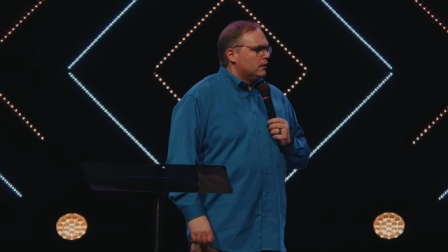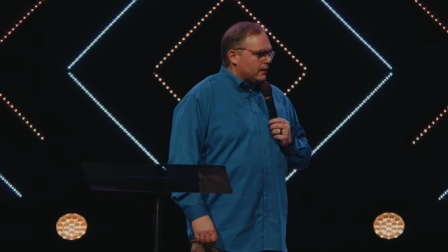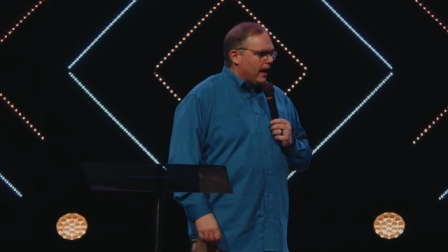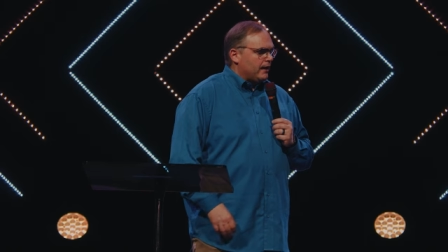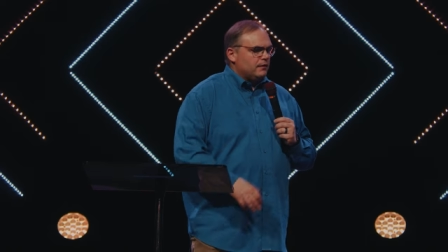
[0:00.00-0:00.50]

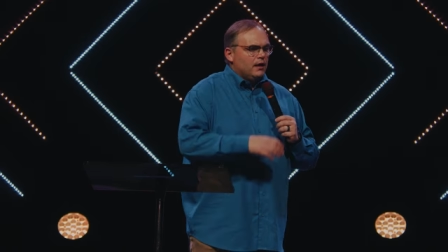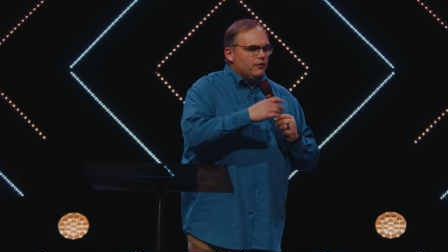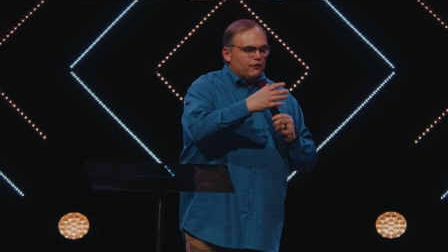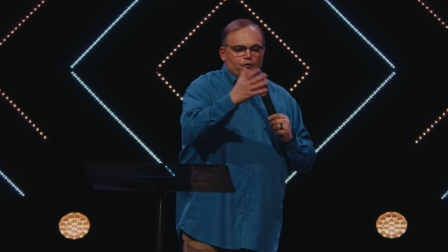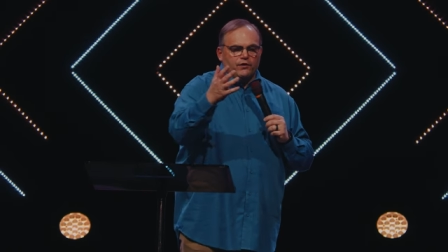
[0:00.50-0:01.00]
God.
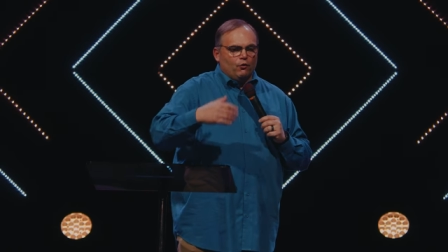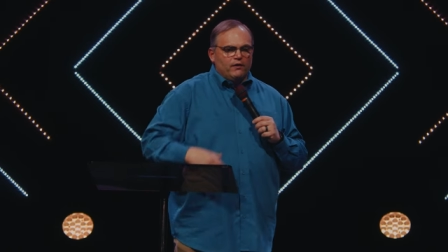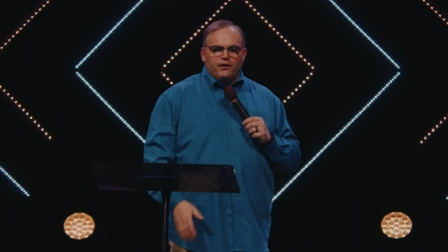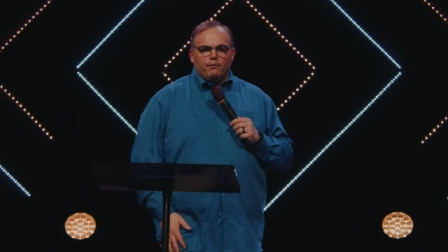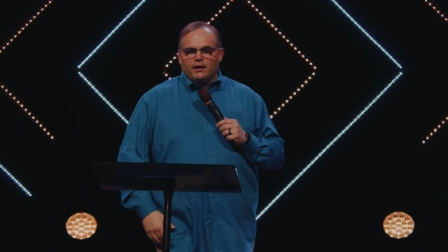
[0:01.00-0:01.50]
Therefore, the only
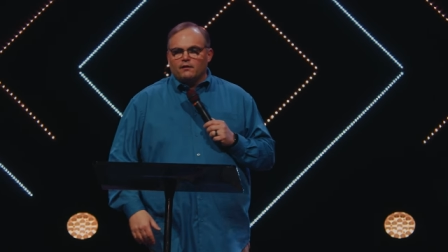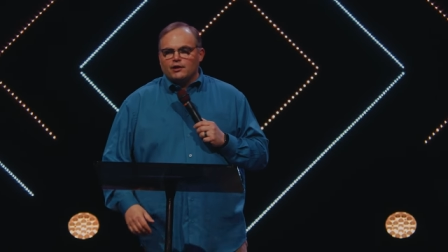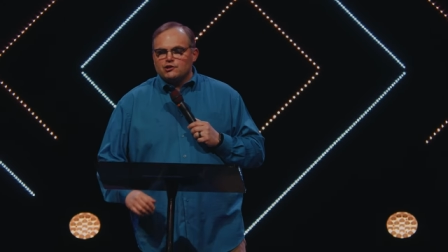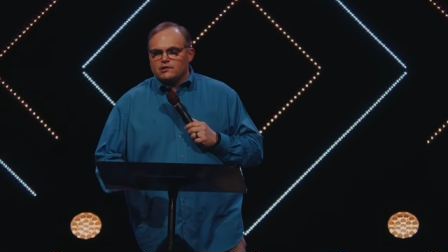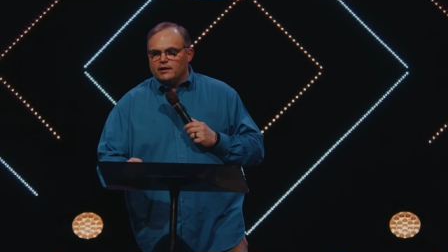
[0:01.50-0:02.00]
thing we can
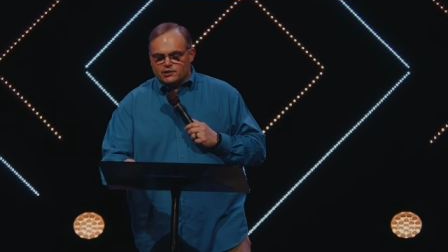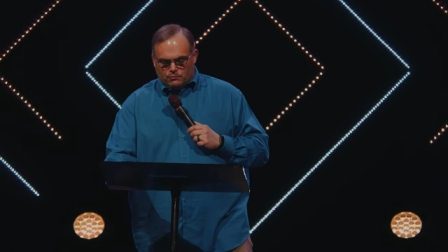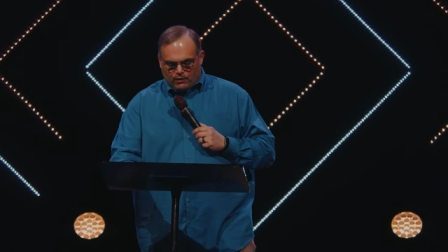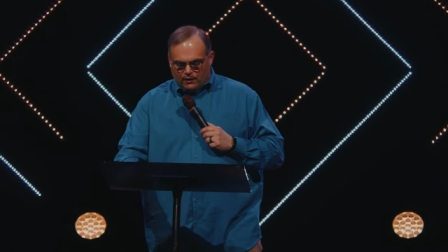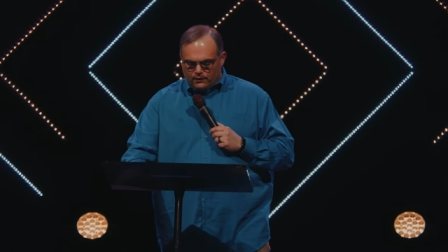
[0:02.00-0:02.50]
legislate is
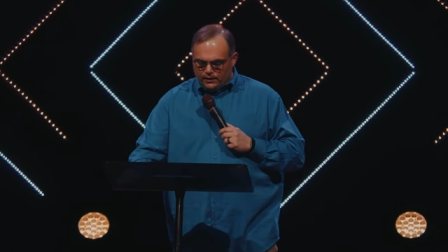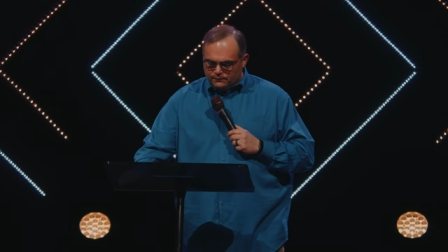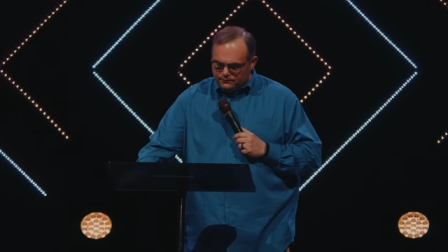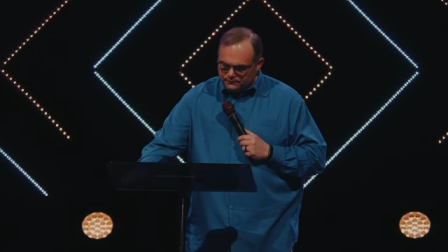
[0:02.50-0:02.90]
morality.